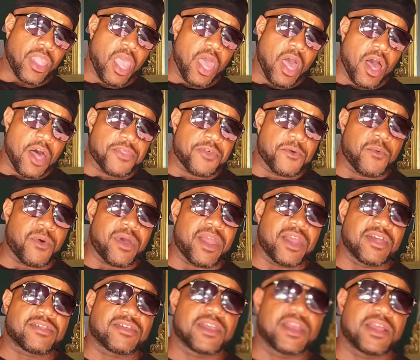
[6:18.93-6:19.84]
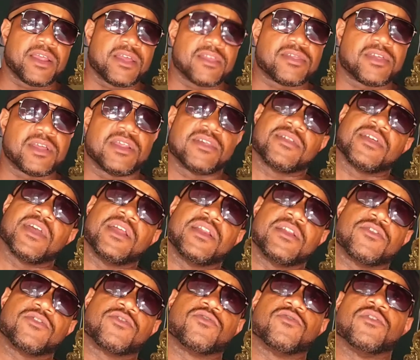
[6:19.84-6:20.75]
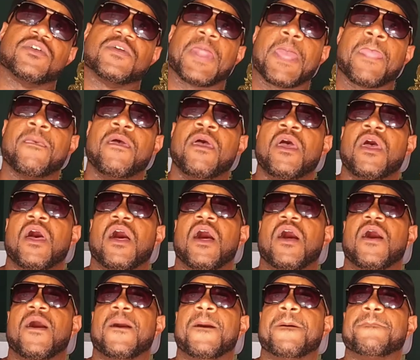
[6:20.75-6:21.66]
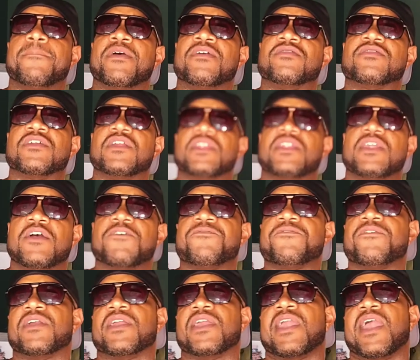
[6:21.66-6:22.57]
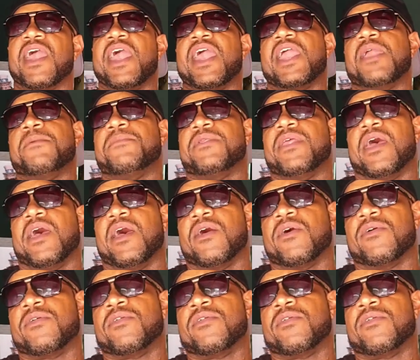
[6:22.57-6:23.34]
Other ways to get into this industry. It's a different game now.